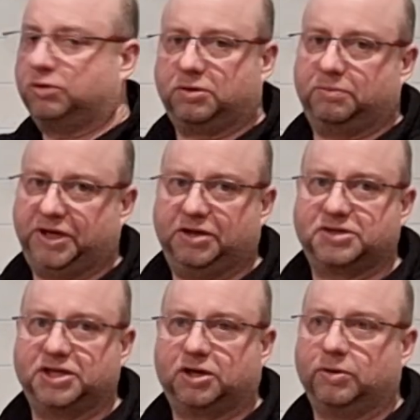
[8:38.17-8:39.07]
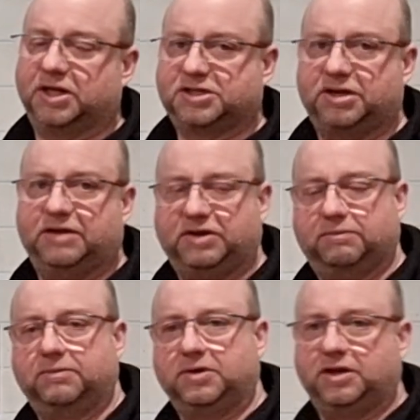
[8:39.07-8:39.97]
wouldn't be using the quill. It's only if you're
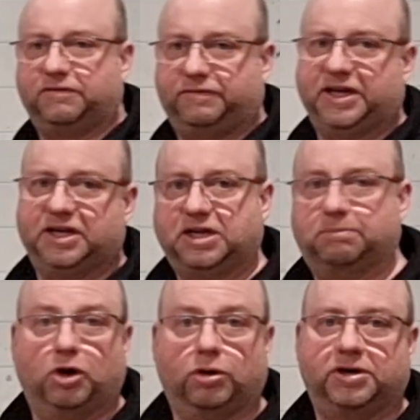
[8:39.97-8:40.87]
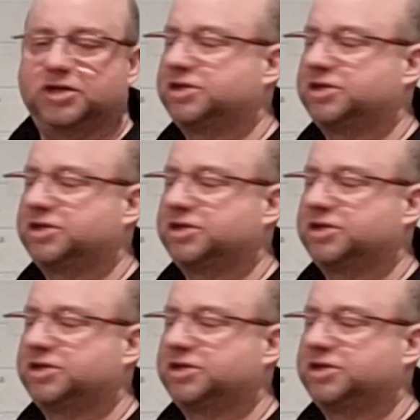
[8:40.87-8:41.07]
feeding your boring or